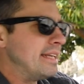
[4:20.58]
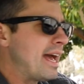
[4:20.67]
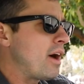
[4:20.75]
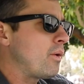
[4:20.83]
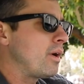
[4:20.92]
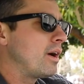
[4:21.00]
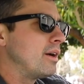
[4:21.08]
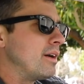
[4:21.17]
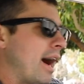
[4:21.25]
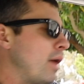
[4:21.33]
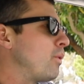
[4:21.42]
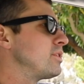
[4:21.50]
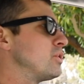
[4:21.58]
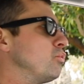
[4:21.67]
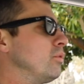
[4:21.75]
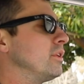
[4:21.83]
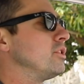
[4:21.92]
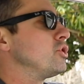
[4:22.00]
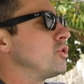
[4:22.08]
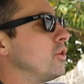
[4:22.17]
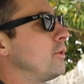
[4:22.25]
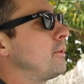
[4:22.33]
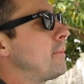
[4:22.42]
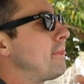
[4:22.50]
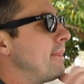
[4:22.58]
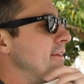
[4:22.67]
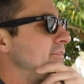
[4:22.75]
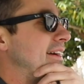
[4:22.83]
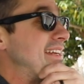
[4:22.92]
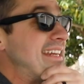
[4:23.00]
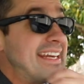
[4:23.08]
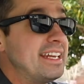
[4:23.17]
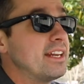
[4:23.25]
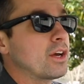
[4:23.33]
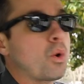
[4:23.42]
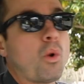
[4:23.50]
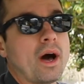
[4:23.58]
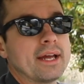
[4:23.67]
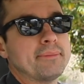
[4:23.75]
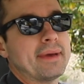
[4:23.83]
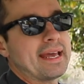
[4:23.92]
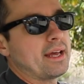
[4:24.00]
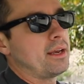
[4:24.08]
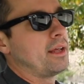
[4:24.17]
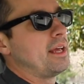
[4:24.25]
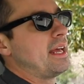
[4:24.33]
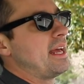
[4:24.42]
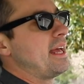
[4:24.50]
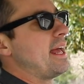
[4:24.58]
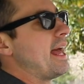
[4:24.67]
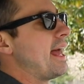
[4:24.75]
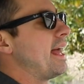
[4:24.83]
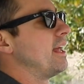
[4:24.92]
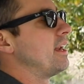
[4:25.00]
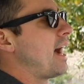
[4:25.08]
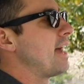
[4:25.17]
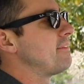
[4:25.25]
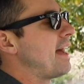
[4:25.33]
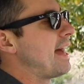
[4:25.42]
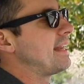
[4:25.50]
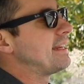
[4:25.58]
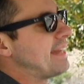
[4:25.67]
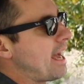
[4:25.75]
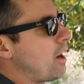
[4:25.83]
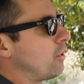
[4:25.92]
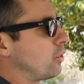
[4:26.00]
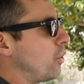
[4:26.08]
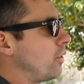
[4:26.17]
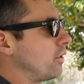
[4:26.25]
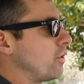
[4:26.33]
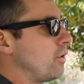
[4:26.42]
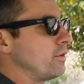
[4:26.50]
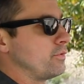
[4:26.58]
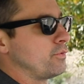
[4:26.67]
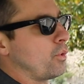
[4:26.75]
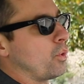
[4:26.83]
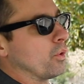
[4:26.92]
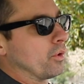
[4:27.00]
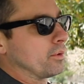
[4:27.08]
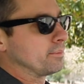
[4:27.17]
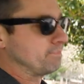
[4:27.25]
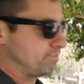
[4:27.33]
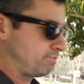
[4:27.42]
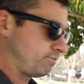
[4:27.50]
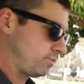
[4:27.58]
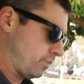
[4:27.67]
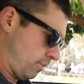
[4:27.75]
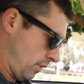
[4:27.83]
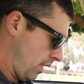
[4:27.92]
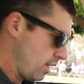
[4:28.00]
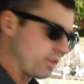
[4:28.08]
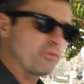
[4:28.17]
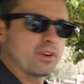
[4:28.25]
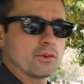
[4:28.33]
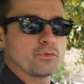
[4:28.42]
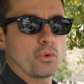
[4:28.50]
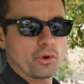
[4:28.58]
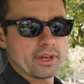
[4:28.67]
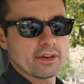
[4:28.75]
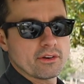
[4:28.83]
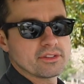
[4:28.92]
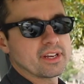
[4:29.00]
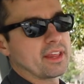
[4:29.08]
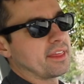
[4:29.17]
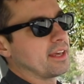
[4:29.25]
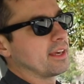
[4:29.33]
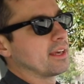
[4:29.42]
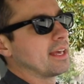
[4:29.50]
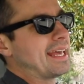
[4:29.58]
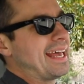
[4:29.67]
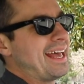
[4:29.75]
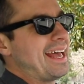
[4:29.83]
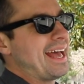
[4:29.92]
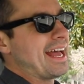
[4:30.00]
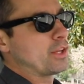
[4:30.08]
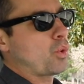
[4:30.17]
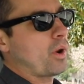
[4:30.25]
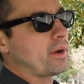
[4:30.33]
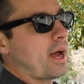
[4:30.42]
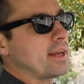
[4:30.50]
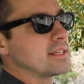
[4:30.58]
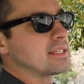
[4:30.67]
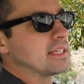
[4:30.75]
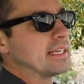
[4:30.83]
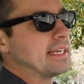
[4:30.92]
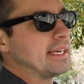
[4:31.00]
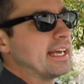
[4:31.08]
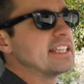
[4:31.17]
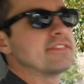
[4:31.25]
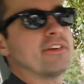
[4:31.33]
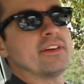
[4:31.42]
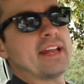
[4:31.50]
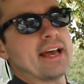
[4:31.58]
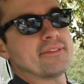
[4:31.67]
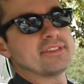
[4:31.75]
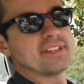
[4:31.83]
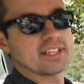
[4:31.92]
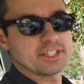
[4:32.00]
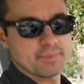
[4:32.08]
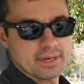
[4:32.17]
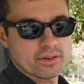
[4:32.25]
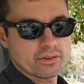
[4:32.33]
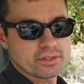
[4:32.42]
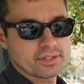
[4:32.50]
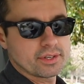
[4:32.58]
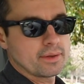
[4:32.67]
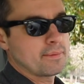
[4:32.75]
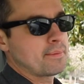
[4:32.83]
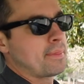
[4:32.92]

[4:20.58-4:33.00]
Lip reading: Now, I wasn't really sure if I needed a quad band, and I've had it now going on for 3 or 4 years, I think. And quite honestly, it's fun to have 6 meters.